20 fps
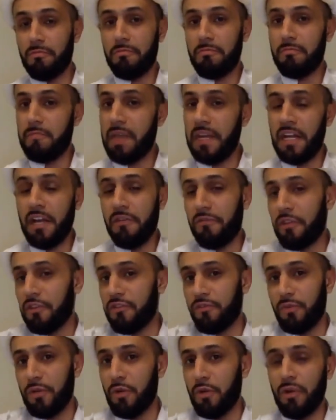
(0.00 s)
many of
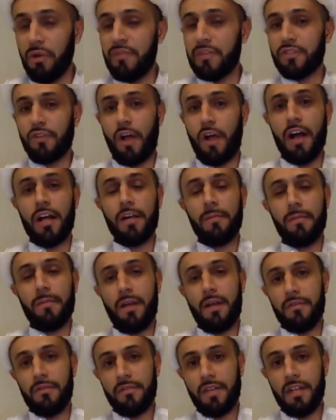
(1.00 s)
us we don't even talk
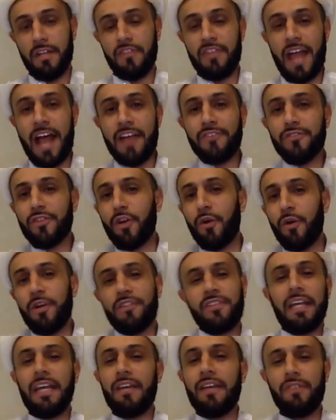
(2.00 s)
about. And it's as though it's
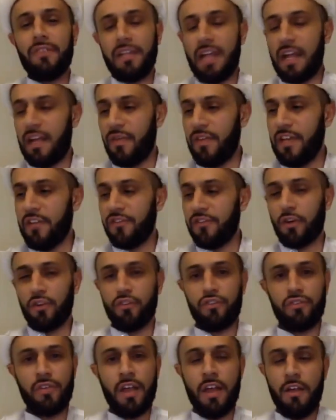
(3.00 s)
a given. Yeah, these are
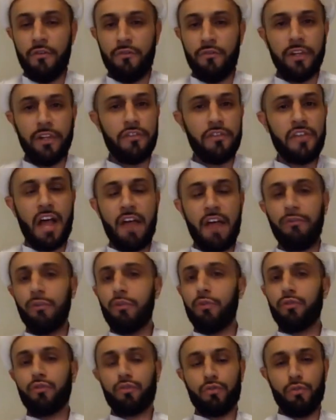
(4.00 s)

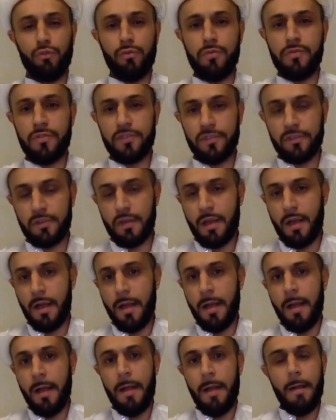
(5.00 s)
philosophical truths.
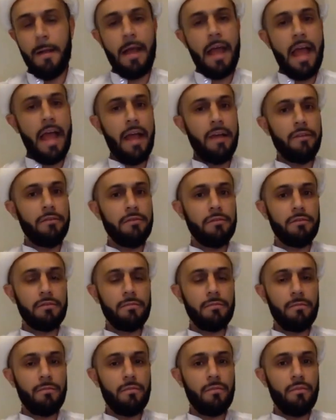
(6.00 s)
And
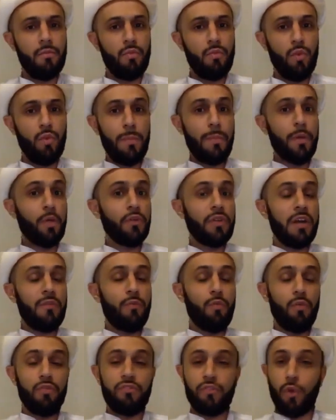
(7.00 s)
we build, uh,
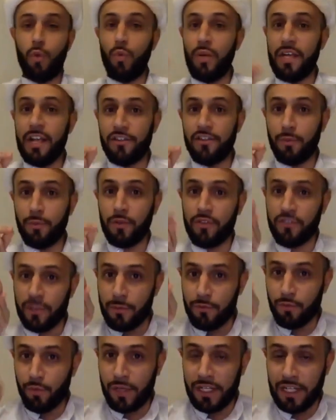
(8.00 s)
so we as
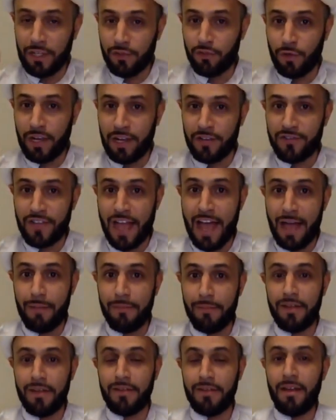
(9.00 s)
Muslims, we need to
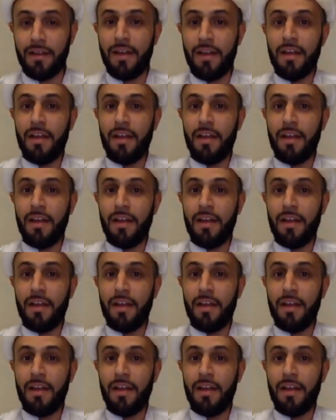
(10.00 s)
examine